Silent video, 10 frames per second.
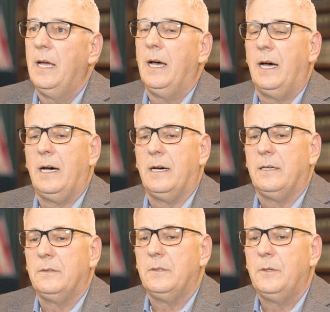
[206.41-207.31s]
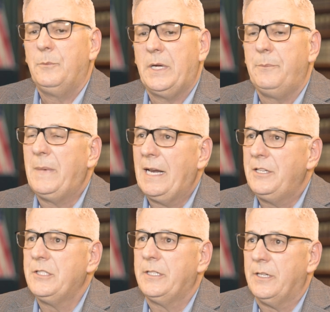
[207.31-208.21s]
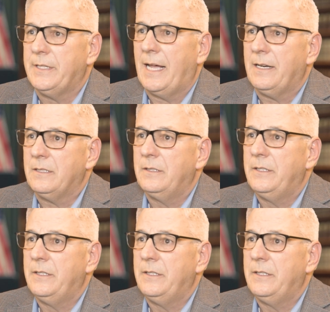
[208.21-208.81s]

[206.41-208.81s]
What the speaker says: But managing your data,